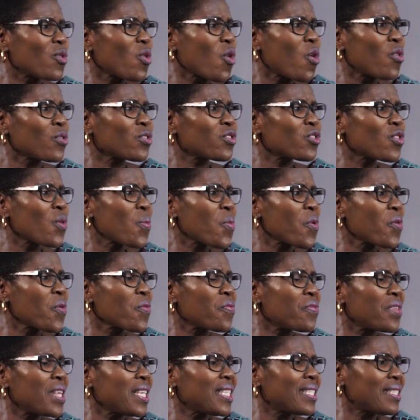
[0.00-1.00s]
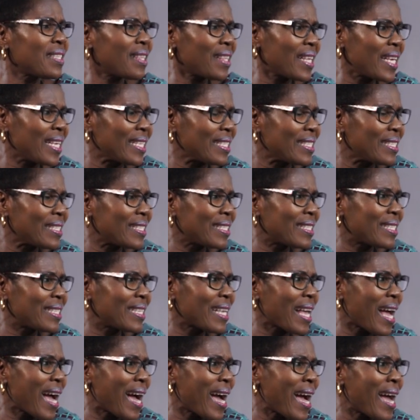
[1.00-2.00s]
of some of these things,
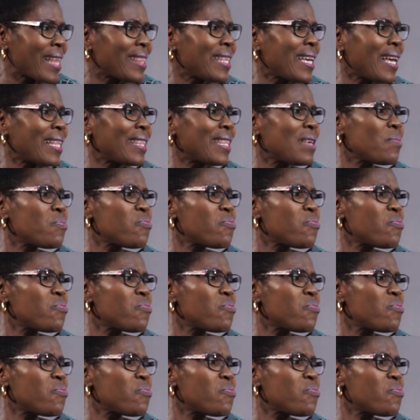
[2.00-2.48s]
and are they